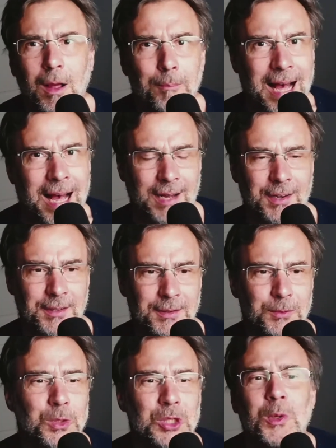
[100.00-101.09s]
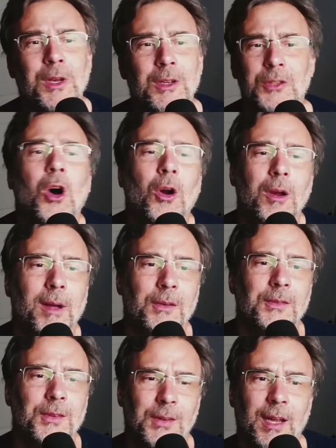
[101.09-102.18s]
pattern, which we're going to talk
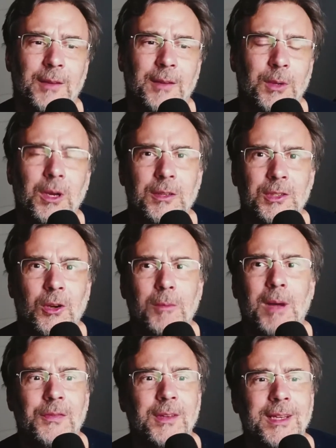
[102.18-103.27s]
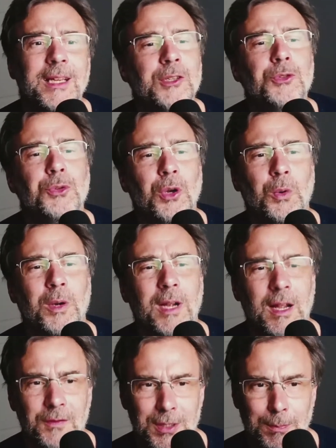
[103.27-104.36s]
about today, we're going to talk about the intro
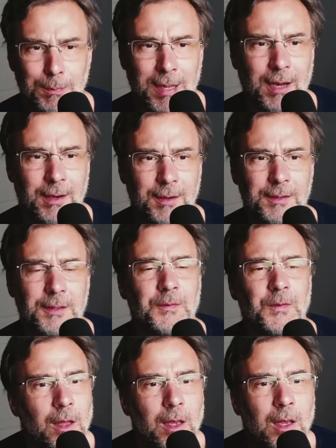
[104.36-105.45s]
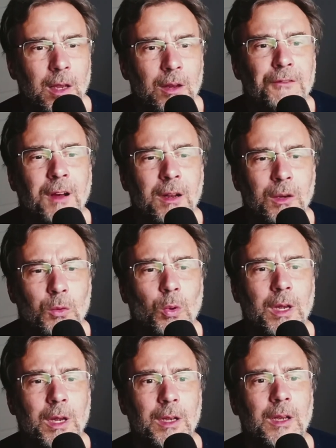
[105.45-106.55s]
and this pattern. In a funny
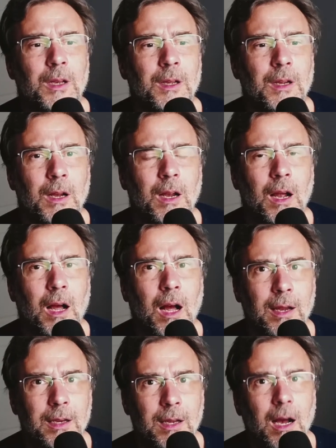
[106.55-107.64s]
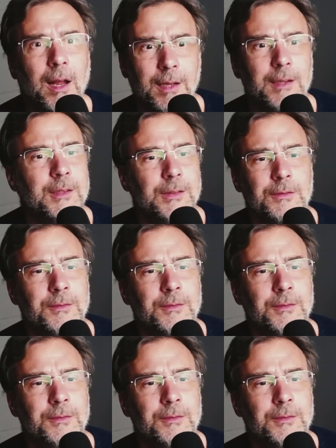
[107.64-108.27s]
way, I got it.